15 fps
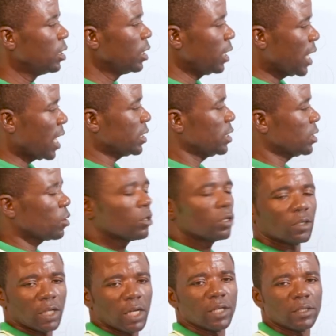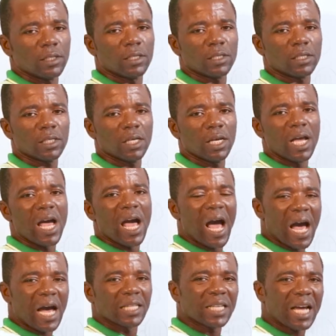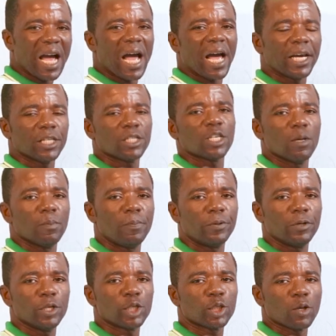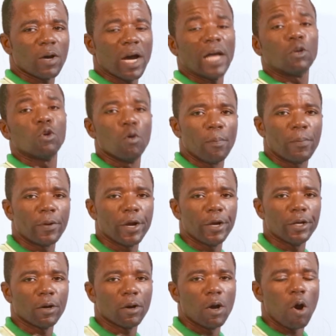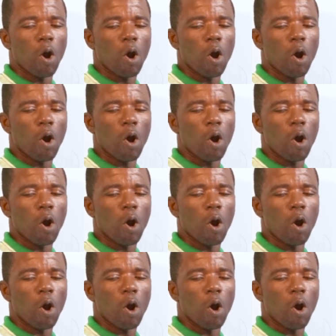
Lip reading: Gases conduct electricity at high temperature and low pressure,